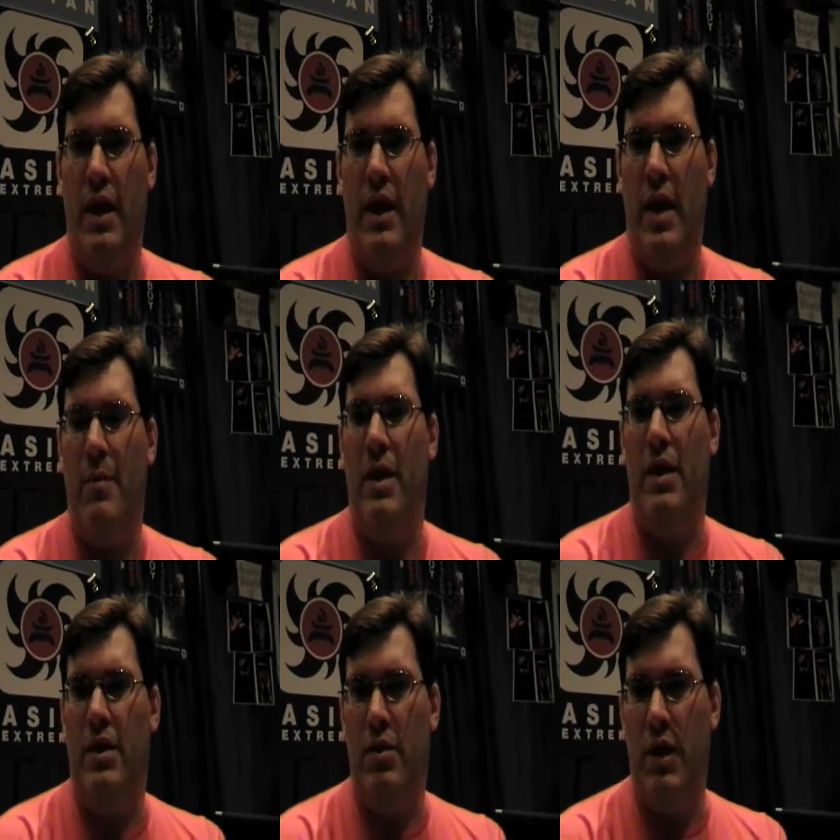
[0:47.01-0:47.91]
They came
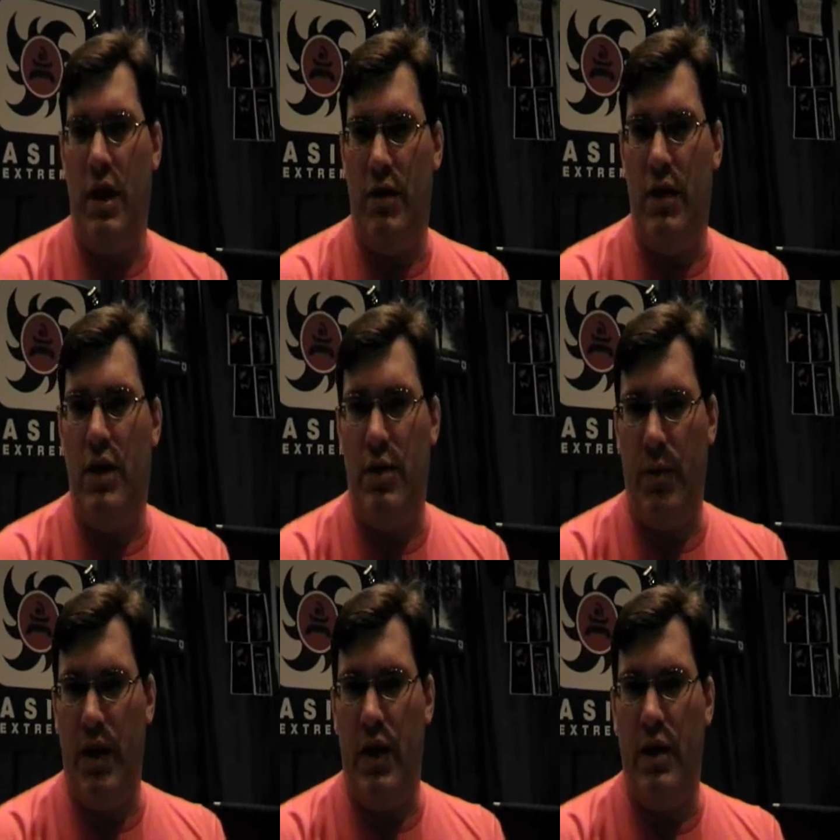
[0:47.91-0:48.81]
in
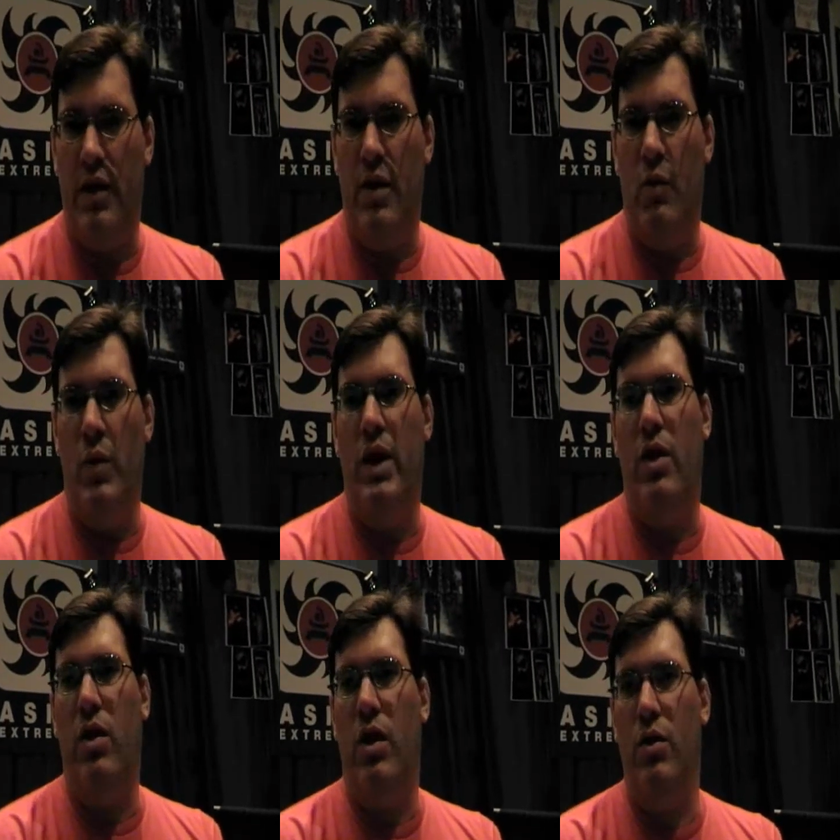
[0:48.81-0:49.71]
2003. We
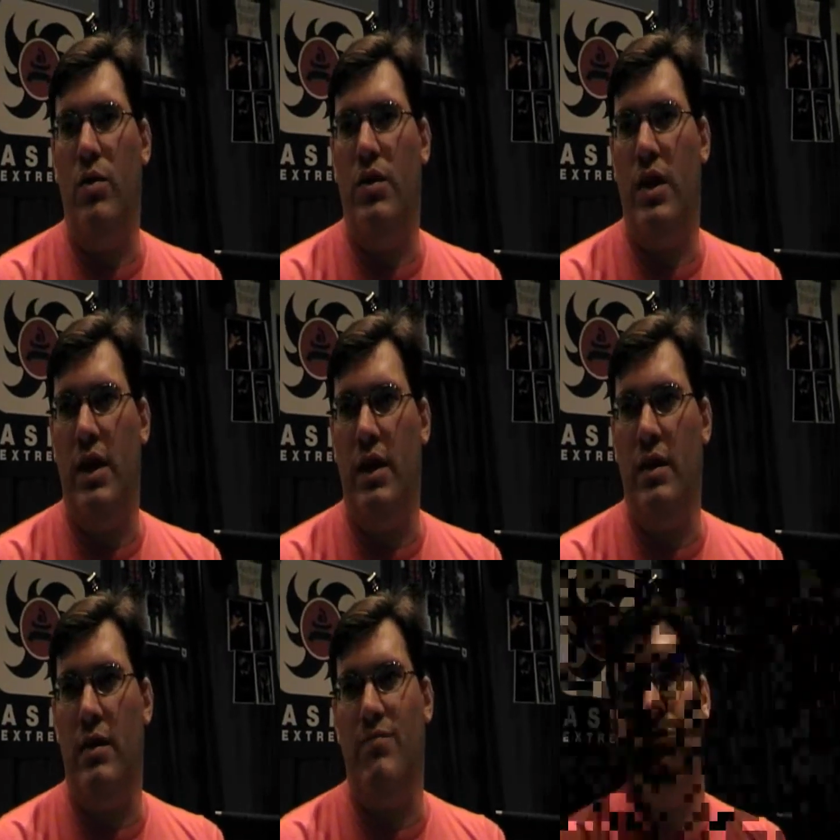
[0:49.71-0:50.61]
closed
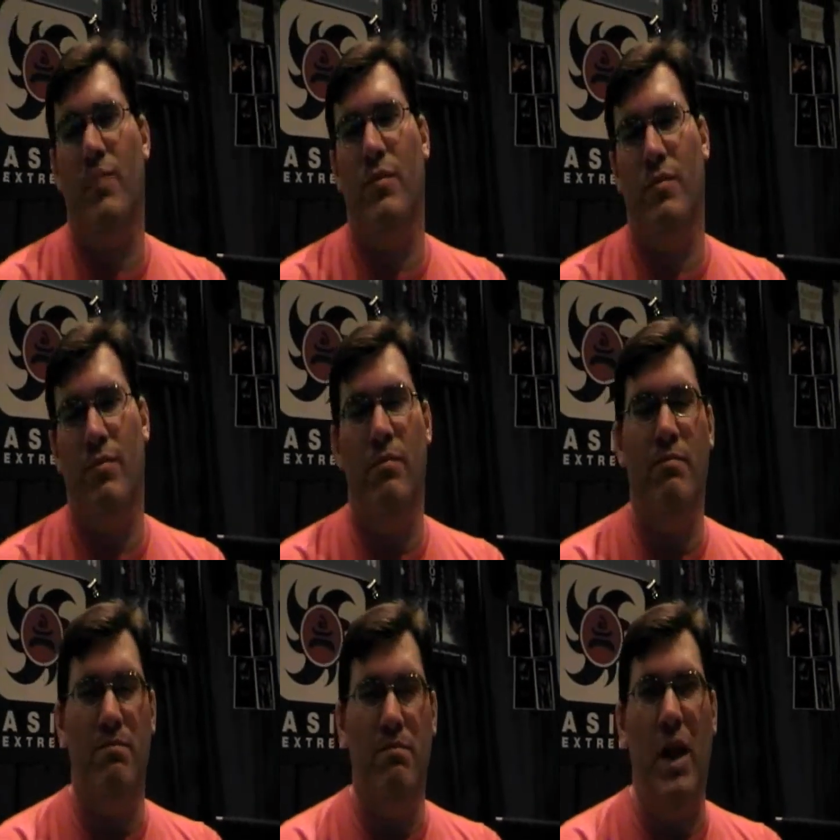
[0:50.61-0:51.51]
in
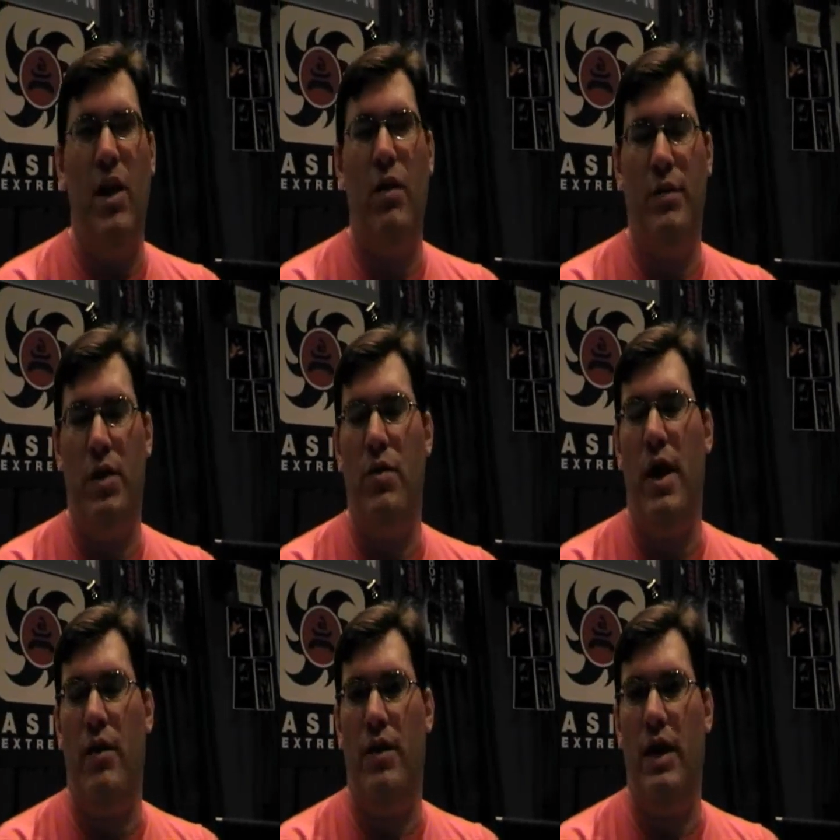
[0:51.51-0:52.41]
middle of
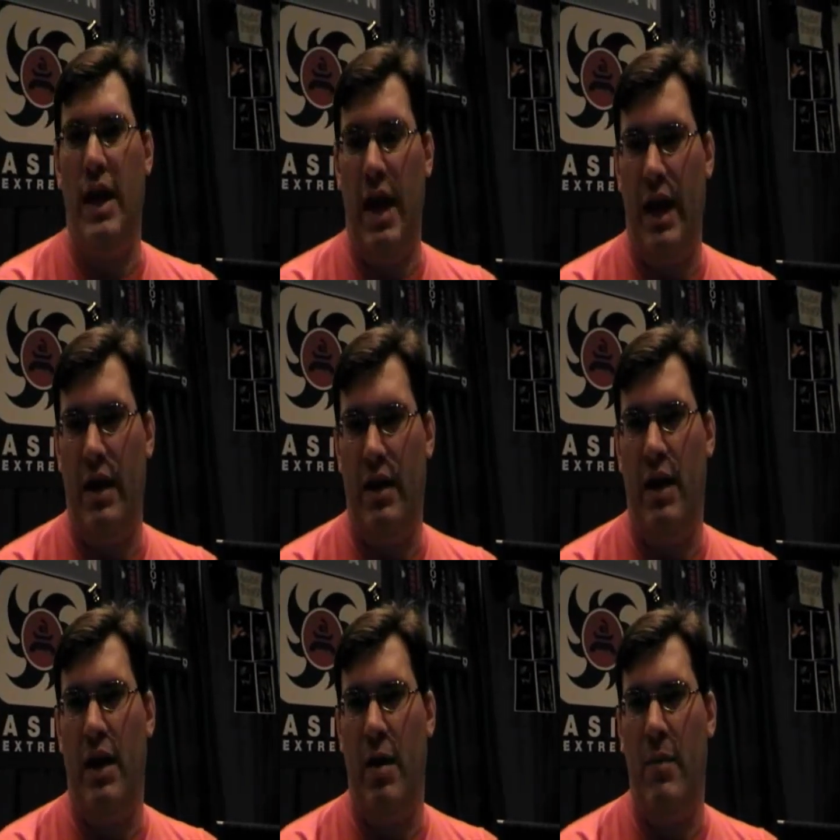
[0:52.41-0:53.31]
2008,
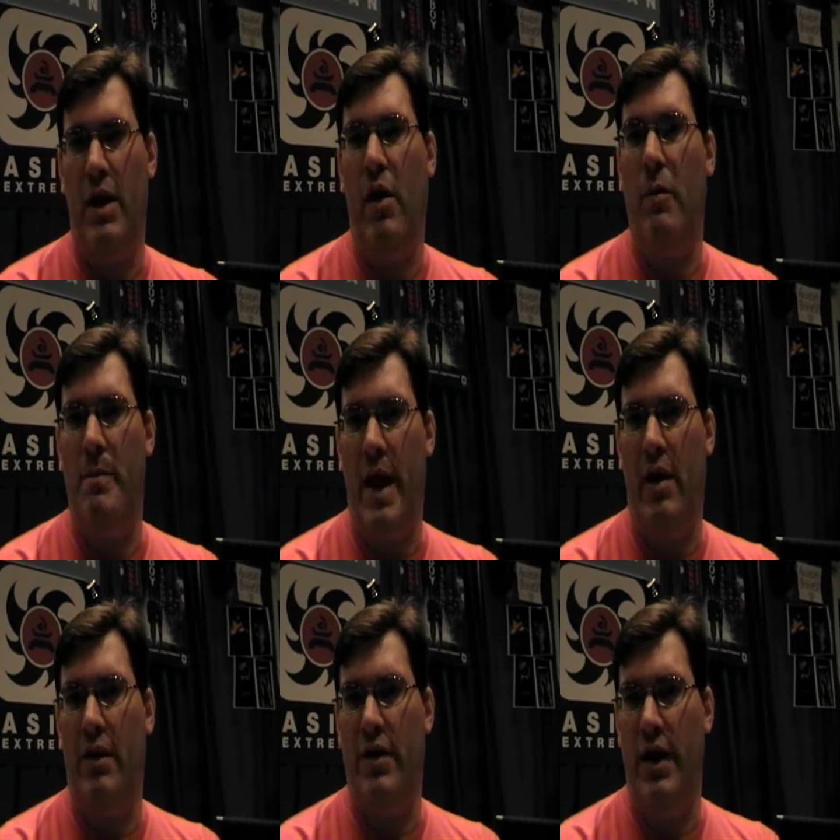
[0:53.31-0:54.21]
and a company called
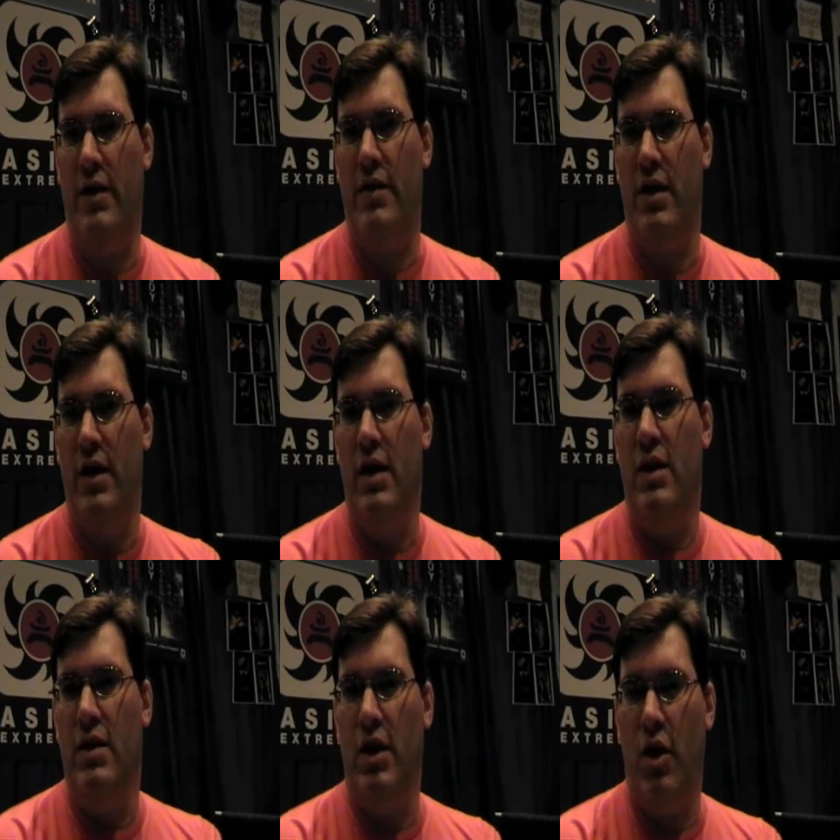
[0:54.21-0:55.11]
Palisades
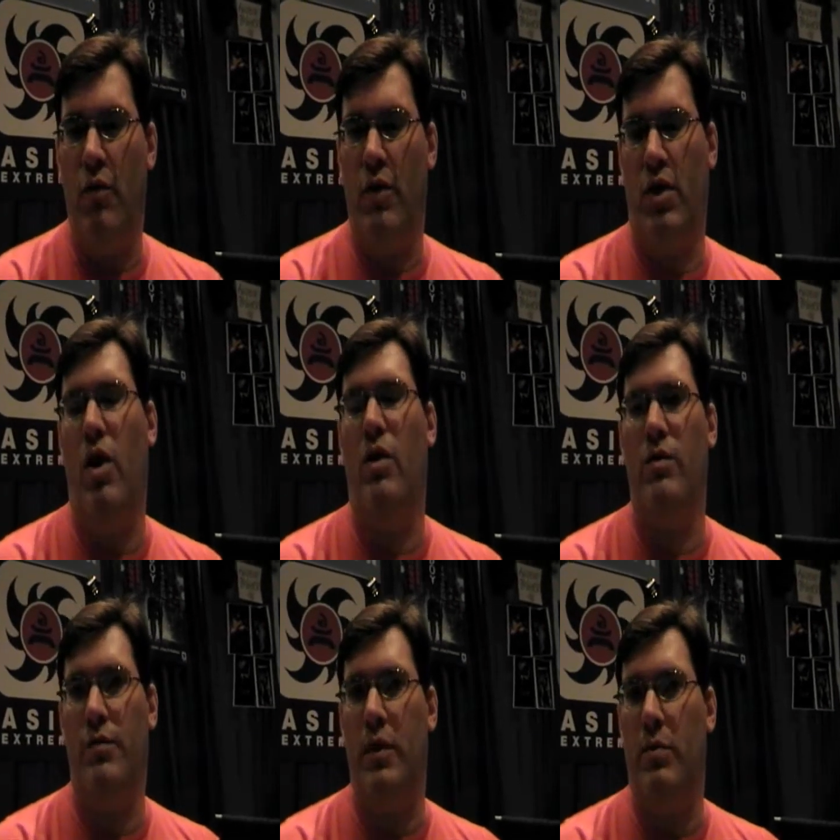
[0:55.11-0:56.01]
took over
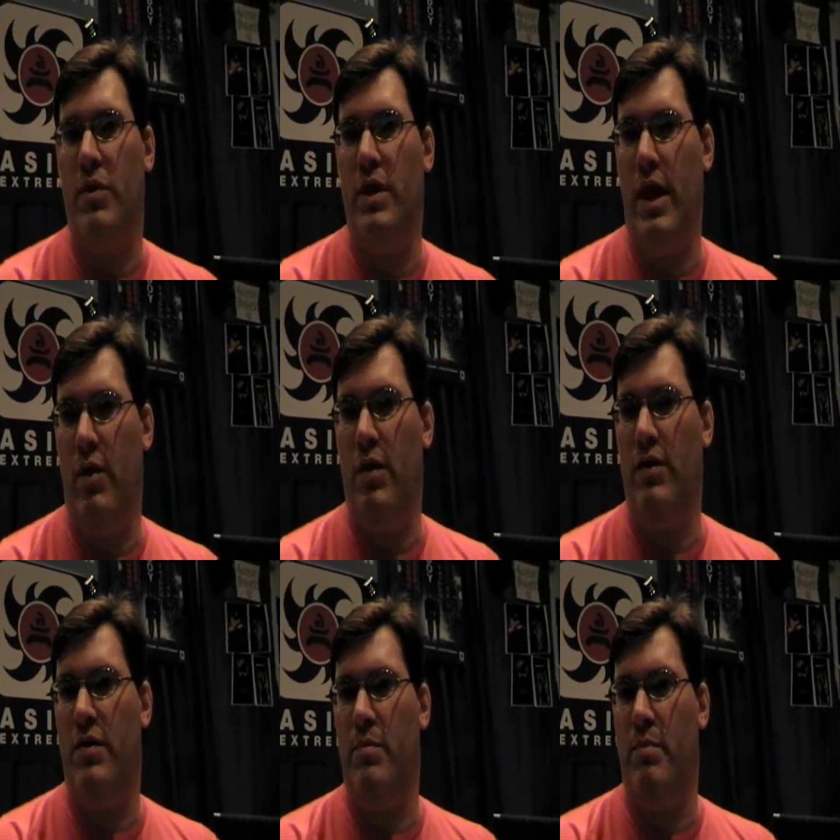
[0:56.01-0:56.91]
Tartan Films, and now
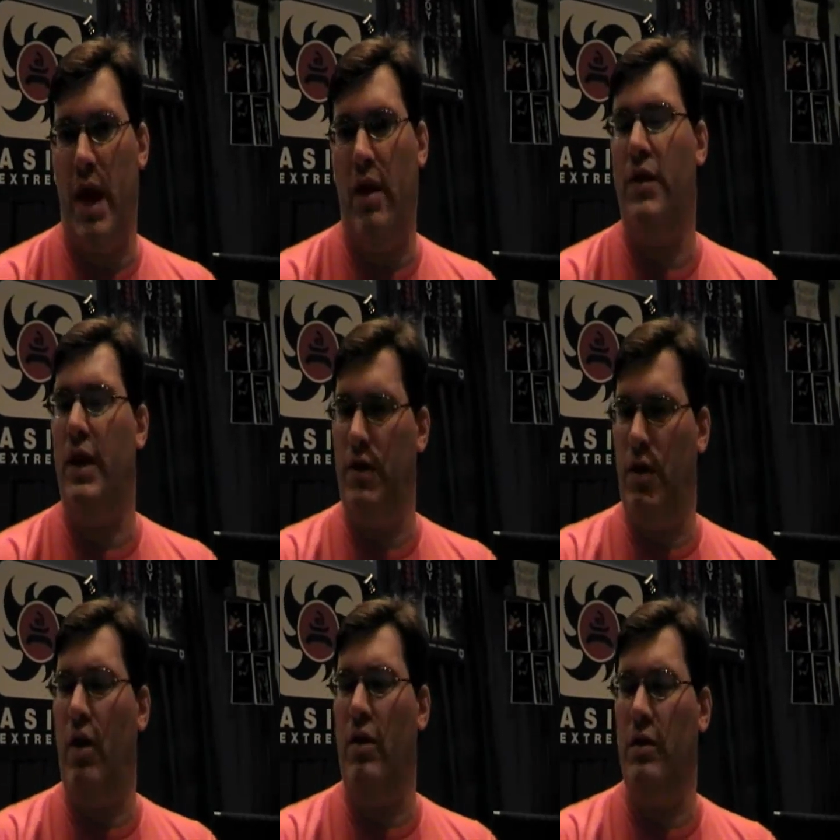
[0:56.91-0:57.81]
it's Palisades
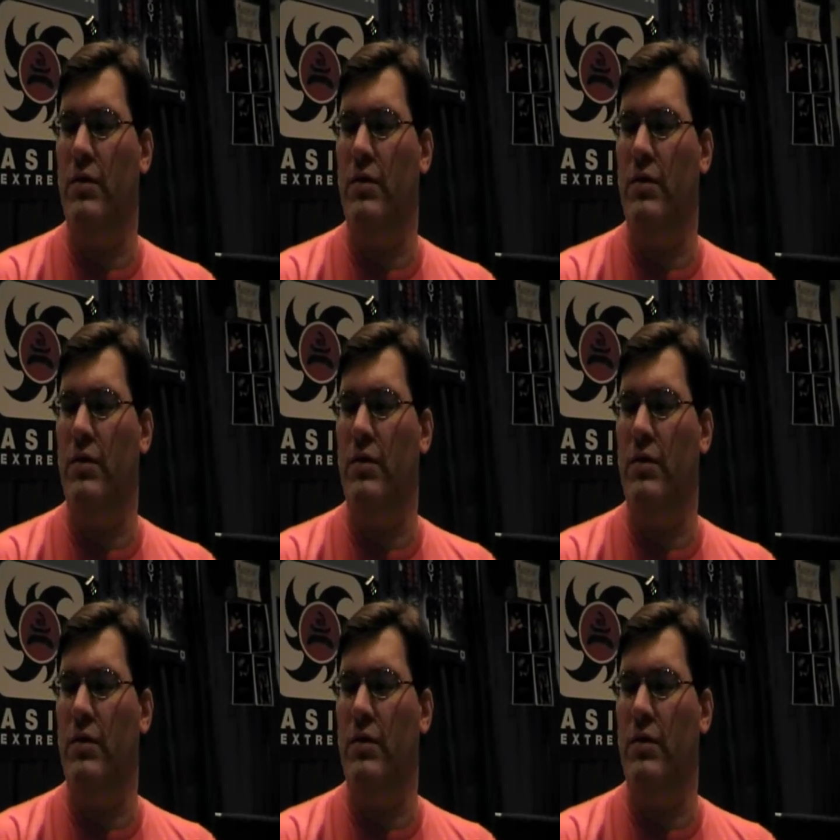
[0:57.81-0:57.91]
Tartan.